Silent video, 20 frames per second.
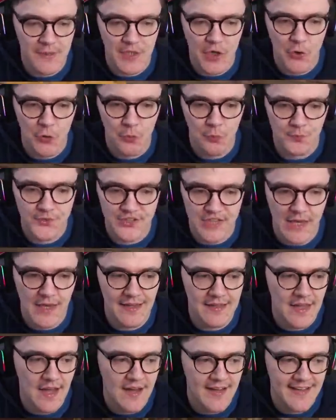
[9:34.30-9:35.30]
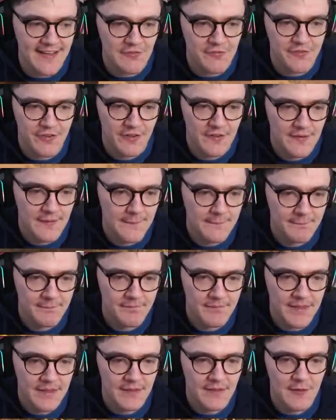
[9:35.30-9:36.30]
hopes alive.
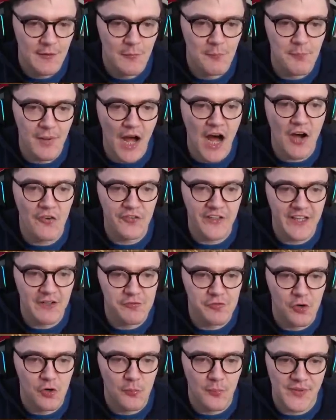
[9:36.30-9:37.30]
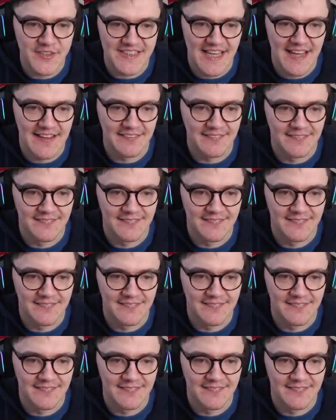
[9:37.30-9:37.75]
Barring a 4%.